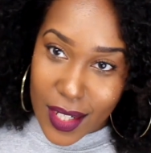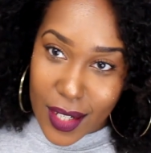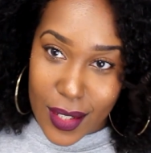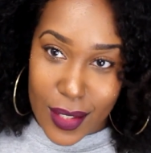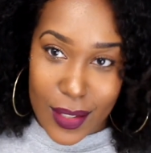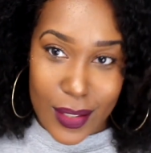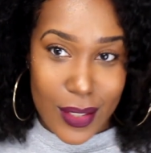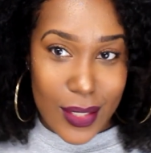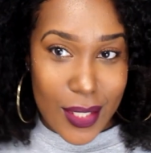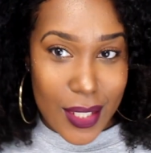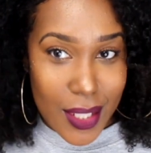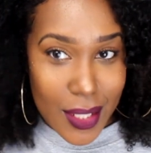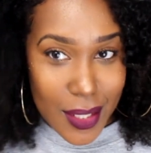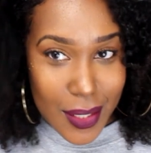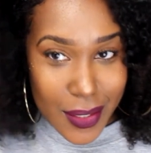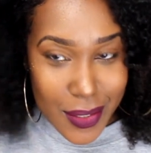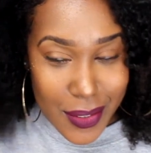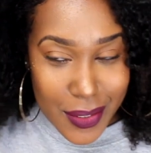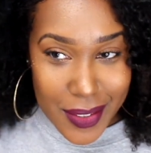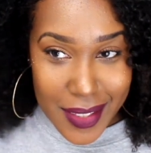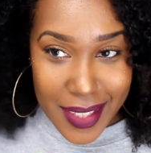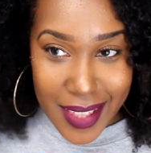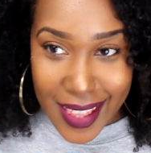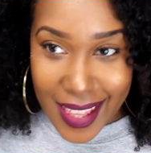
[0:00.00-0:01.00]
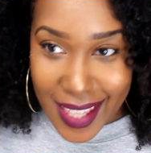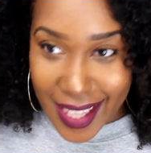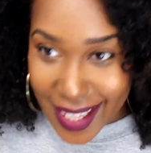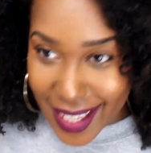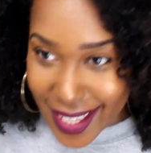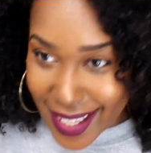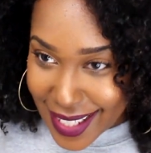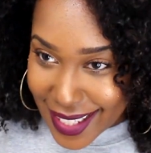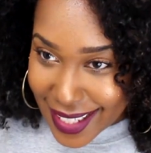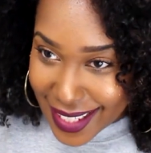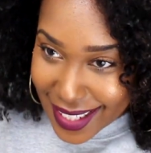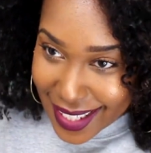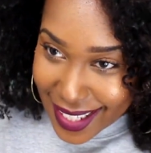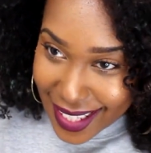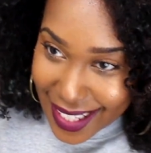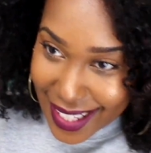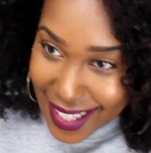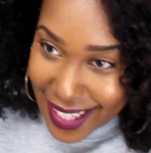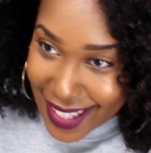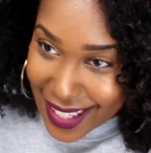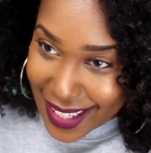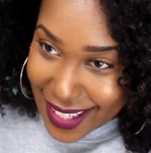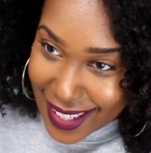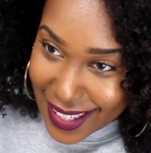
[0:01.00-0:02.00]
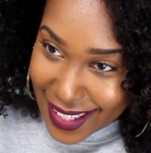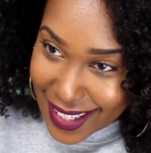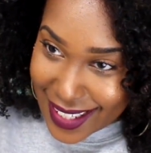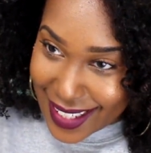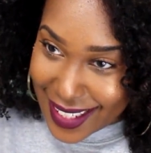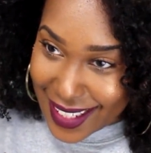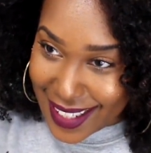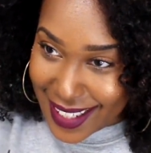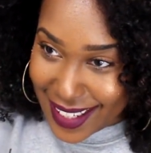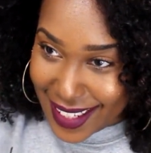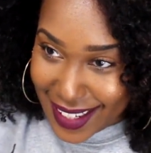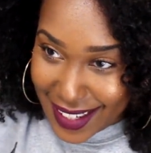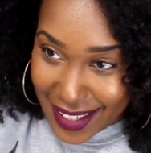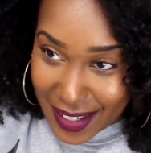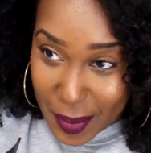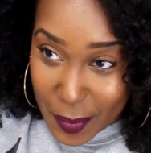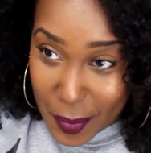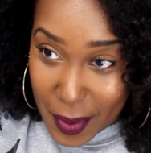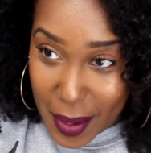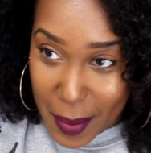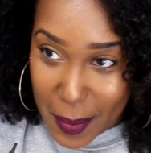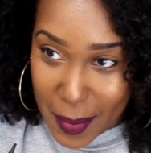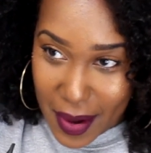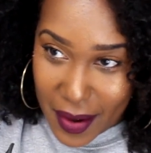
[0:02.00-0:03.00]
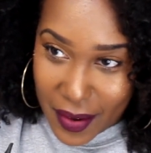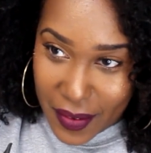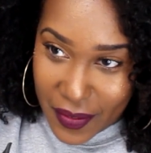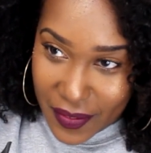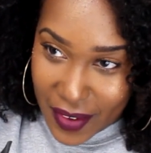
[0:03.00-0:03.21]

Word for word: y'all. So this is gonna be my